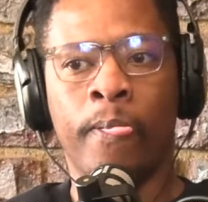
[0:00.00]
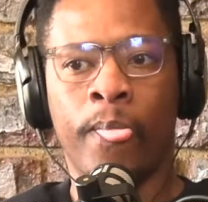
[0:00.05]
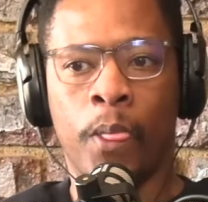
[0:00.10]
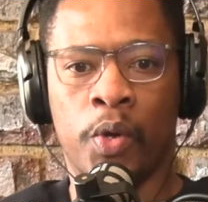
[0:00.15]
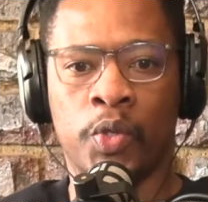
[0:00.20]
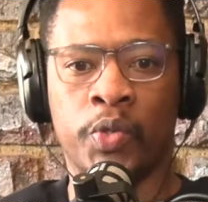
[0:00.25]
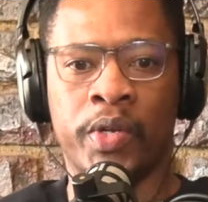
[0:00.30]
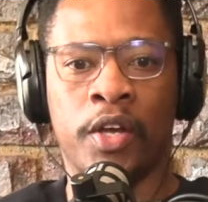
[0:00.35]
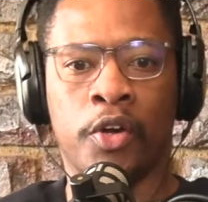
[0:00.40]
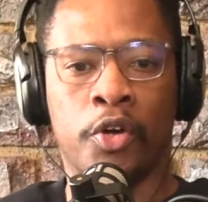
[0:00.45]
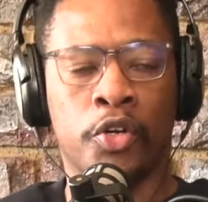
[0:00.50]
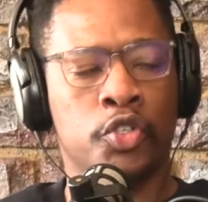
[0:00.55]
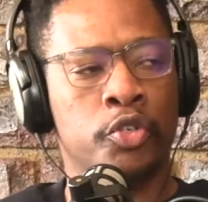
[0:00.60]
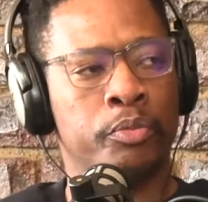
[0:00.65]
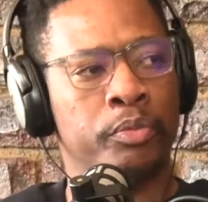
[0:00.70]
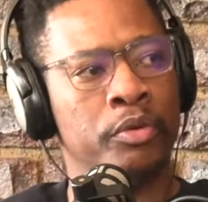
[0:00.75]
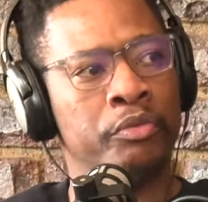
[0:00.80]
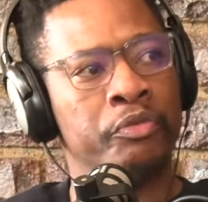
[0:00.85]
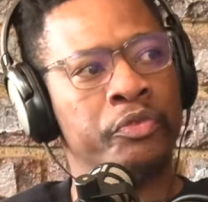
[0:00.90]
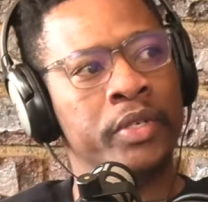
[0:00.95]
that was when I got
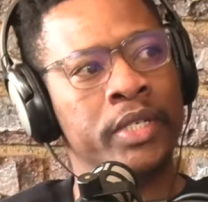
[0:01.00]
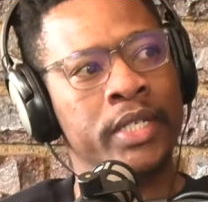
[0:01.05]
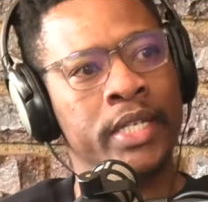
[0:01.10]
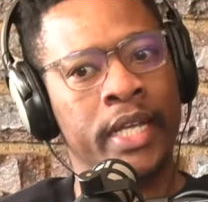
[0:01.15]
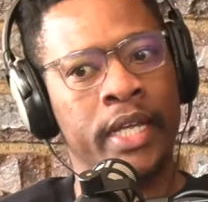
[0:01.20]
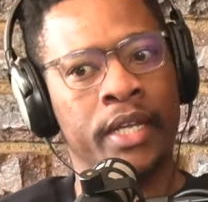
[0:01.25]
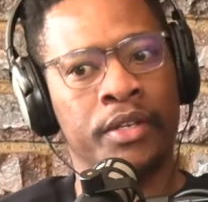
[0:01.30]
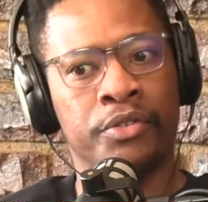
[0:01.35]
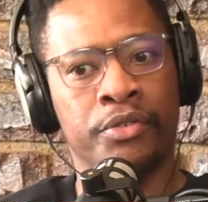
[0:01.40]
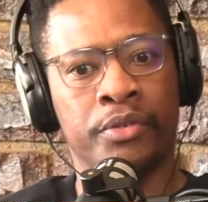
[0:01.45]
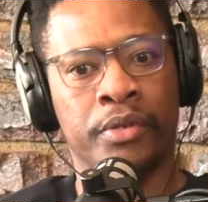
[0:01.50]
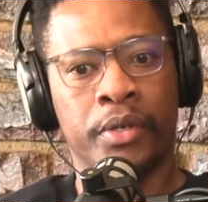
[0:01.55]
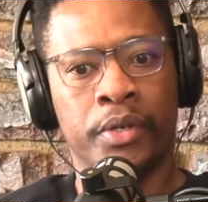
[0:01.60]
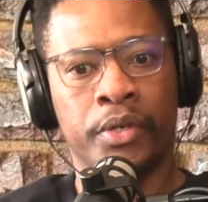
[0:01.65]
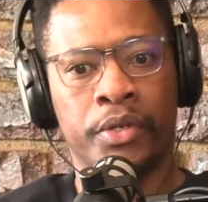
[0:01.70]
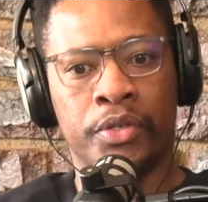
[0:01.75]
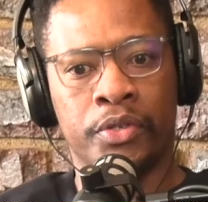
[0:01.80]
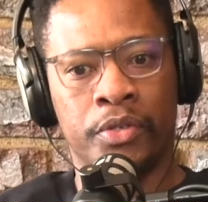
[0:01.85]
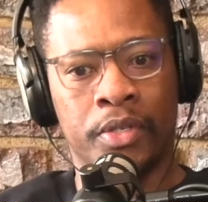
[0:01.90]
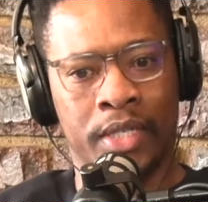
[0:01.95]
to Bloemfontein
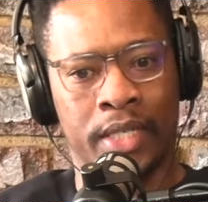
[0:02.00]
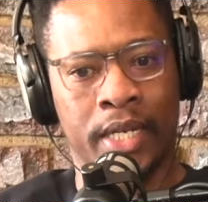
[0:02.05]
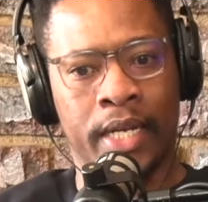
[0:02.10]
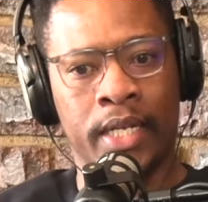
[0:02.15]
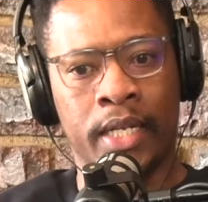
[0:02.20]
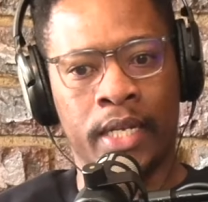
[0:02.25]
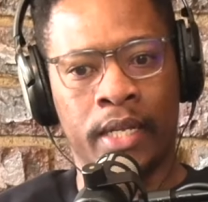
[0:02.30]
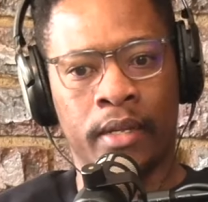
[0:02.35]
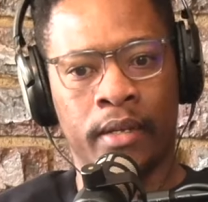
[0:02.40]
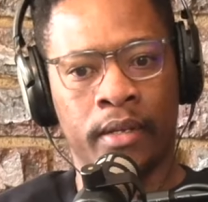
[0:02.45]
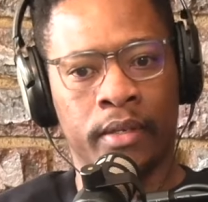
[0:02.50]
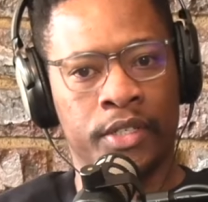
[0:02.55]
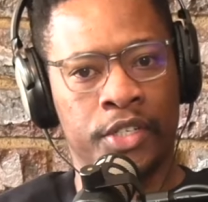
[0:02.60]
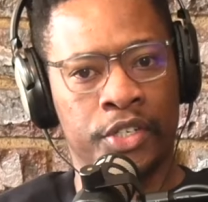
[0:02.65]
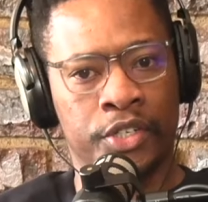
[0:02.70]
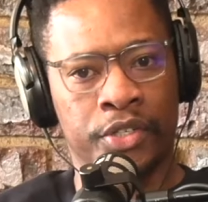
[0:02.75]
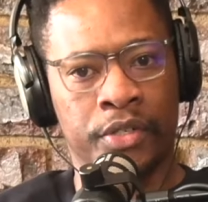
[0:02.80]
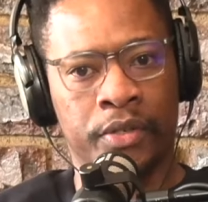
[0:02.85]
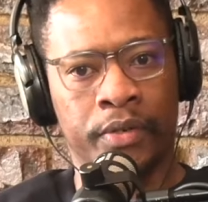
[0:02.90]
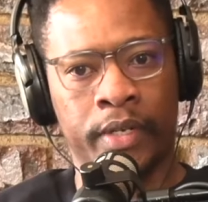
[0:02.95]
to study
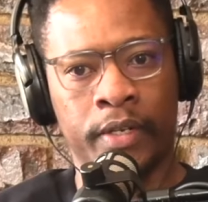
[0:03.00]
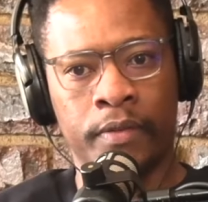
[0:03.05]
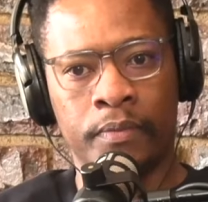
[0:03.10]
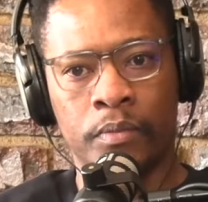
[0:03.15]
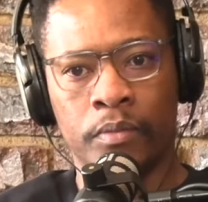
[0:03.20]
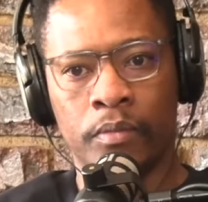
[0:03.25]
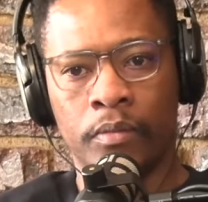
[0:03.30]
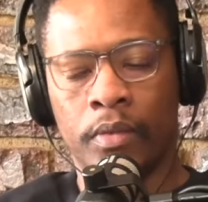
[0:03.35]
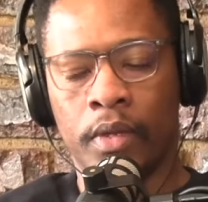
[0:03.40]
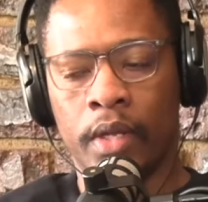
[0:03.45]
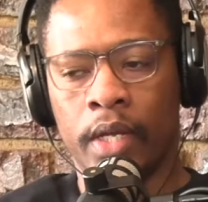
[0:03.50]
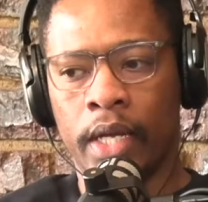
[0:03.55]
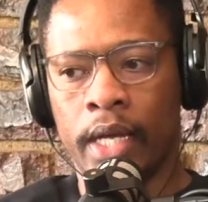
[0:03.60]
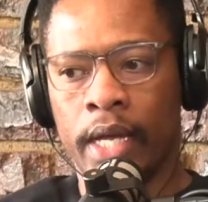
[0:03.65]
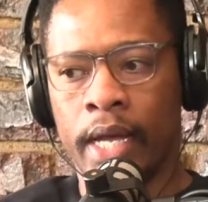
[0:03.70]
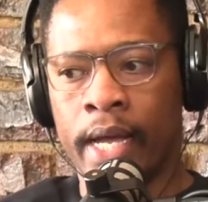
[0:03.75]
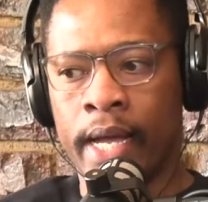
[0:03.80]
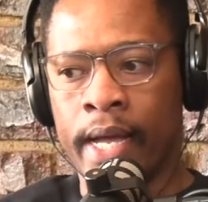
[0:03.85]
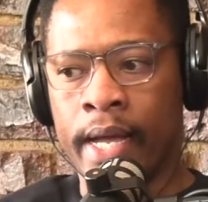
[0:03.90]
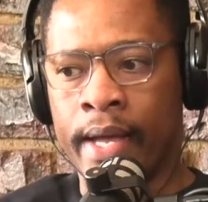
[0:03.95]
tertiary. Mm-hmm.
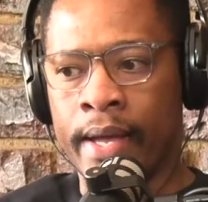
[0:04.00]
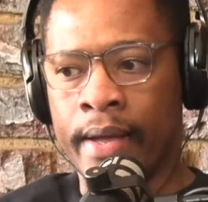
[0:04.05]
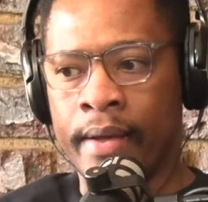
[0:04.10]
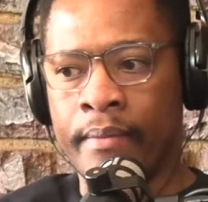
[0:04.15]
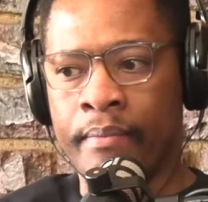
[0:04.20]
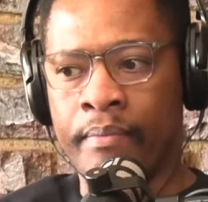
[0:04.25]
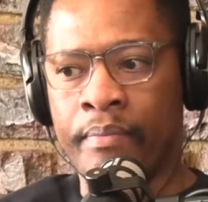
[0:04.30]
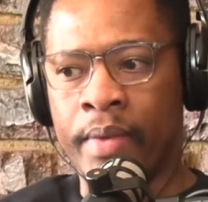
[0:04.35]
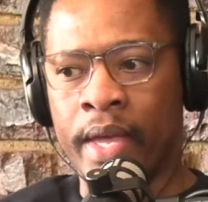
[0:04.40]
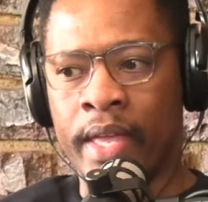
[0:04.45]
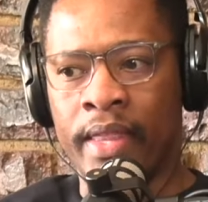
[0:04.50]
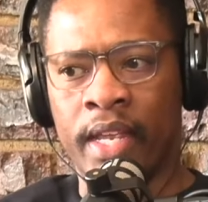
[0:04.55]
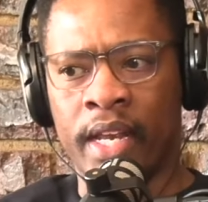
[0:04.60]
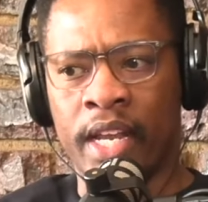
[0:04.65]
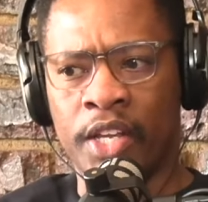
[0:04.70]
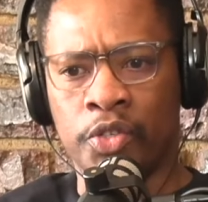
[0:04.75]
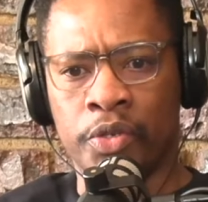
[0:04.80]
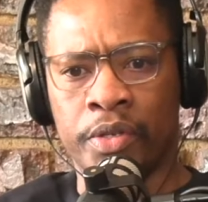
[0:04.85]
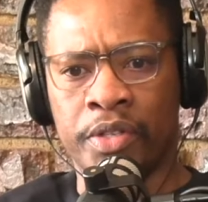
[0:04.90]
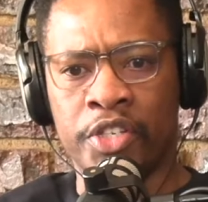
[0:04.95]
Um, and
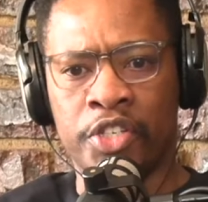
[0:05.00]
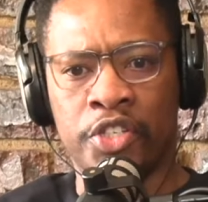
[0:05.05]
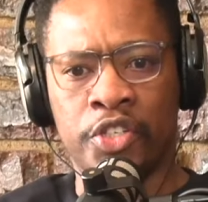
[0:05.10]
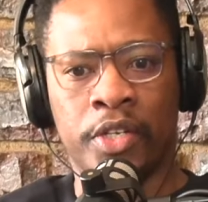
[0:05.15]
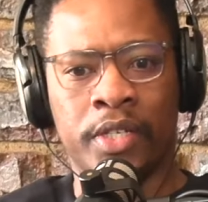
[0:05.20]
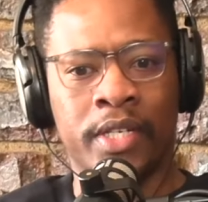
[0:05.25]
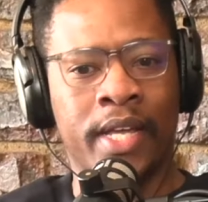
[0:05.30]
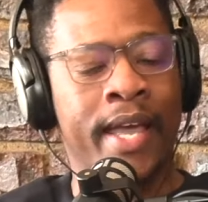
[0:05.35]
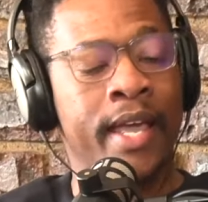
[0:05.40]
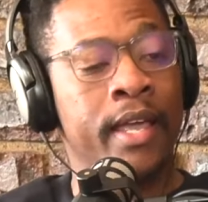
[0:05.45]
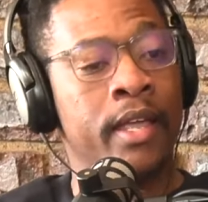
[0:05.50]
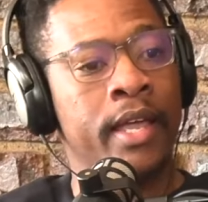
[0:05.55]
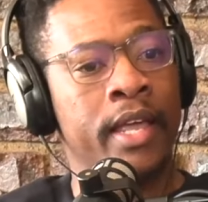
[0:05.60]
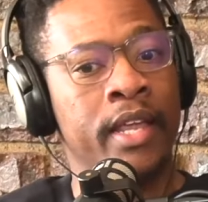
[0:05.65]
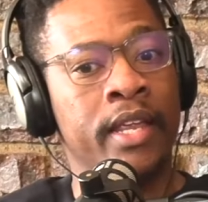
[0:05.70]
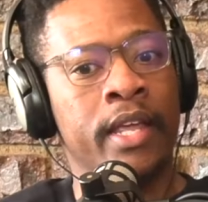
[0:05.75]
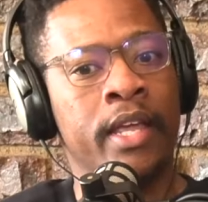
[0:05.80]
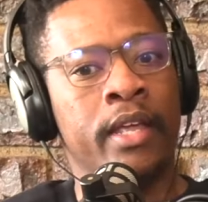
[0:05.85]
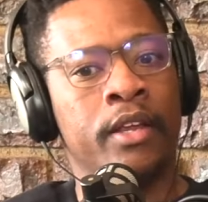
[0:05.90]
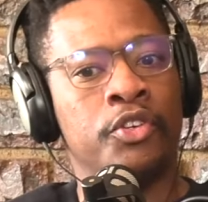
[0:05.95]
then I joined this church. I
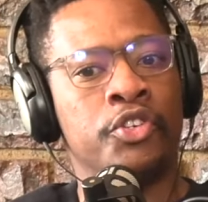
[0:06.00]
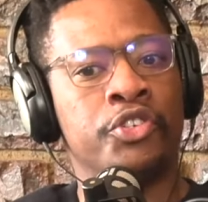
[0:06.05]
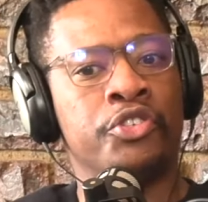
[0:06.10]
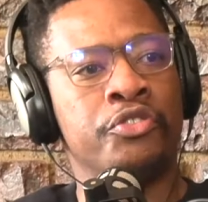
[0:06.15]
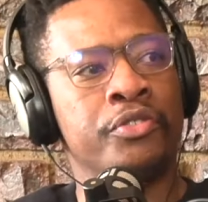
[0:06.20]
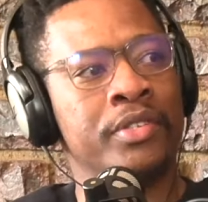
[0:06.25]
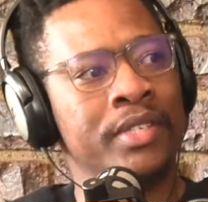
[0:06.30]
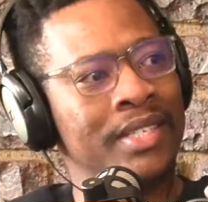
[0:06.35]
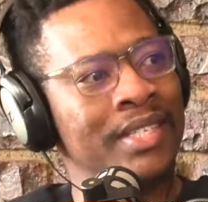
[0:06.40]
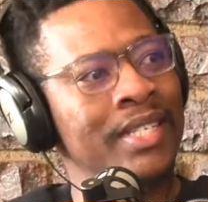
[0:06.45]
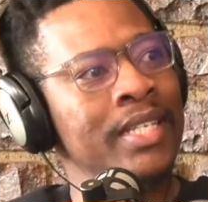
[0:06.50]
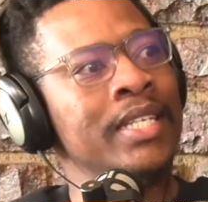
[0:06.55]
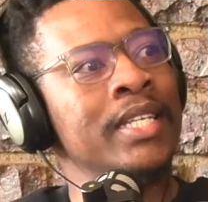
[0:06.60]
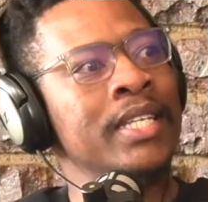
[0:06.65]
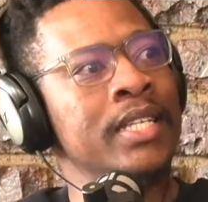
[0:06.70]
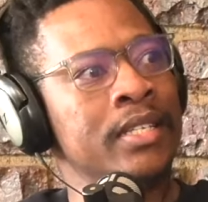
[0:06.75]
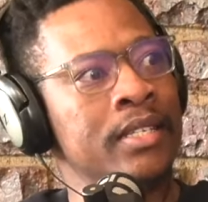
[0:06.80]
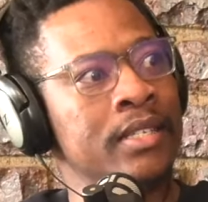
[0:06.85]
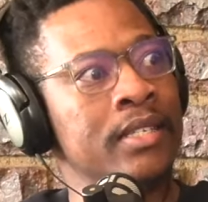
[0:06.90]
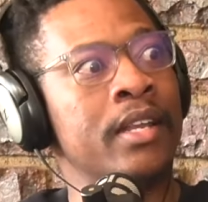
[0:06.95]
introduced
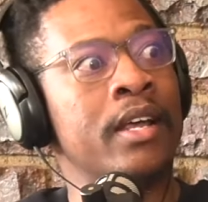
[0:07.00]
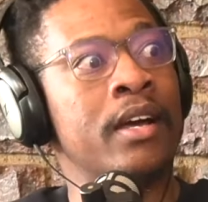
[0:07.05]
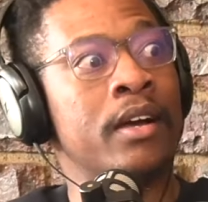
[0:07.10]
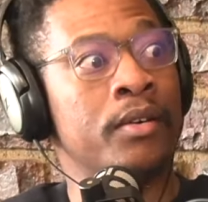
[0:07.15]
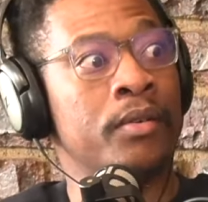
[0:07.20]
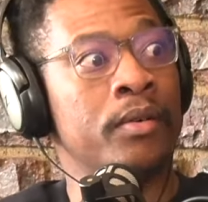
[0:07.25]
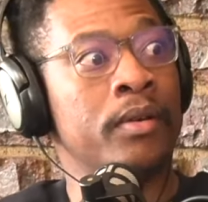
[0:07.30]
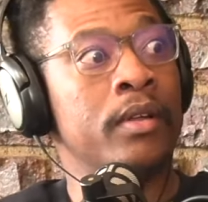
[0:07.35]
CDs now.